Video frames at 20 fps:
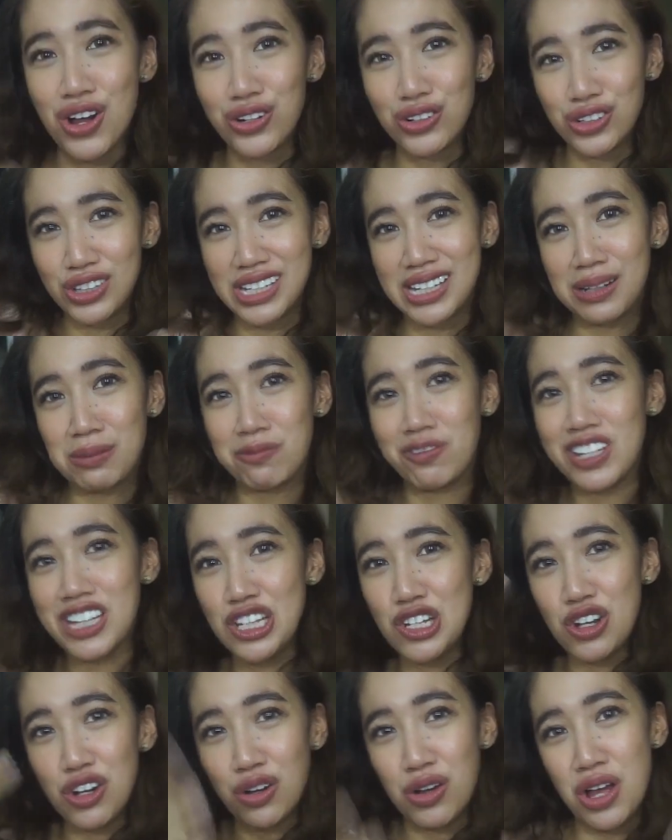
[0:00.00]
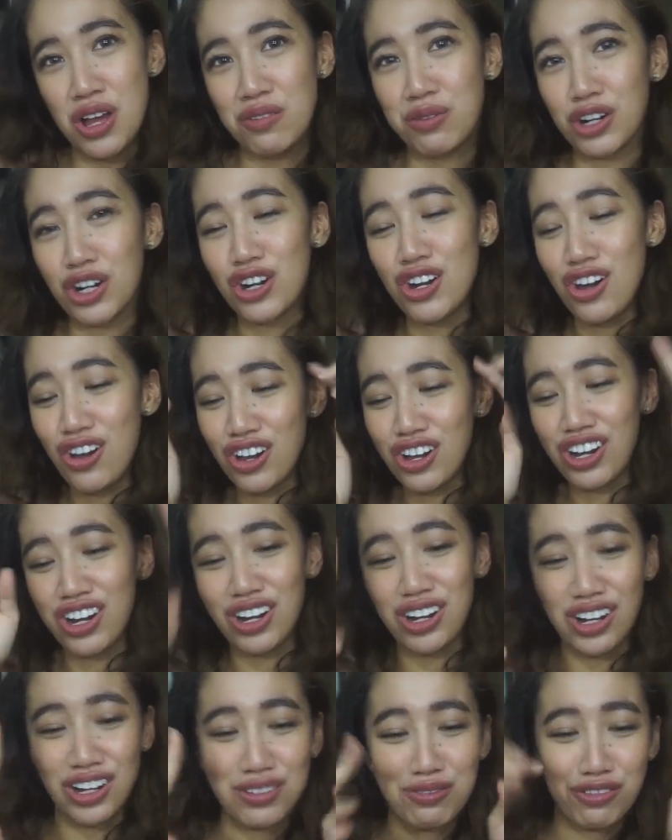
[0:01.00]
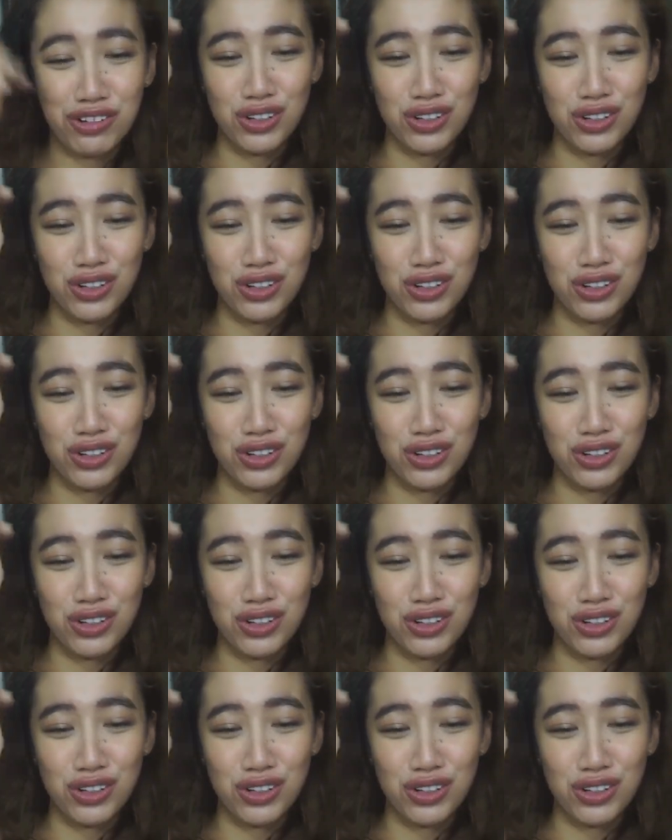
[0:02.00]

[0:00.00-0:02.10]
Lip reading: routine video, for longer,